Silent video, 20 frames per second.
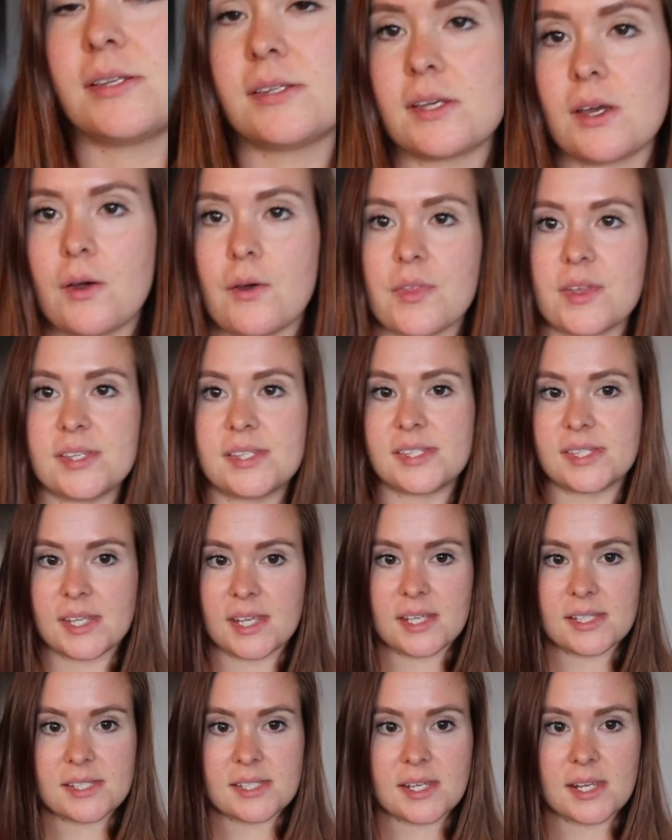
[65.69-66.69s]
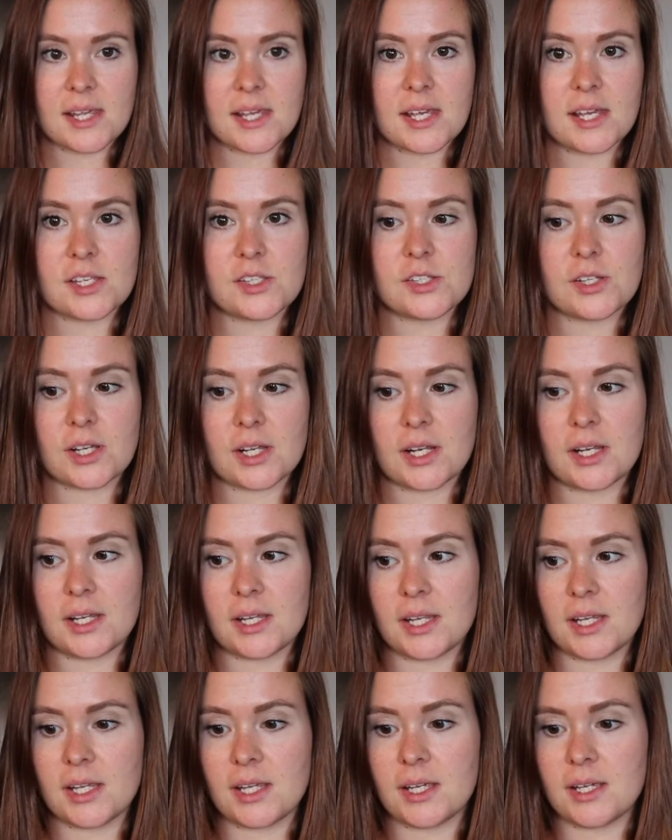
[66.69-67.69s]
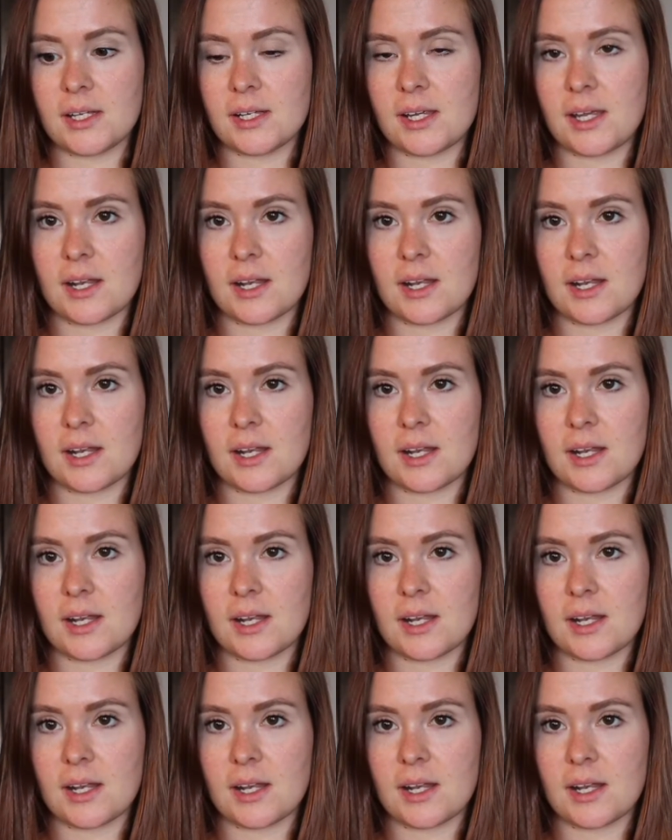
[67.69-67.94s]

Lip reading: So the seasonings you're gonna need,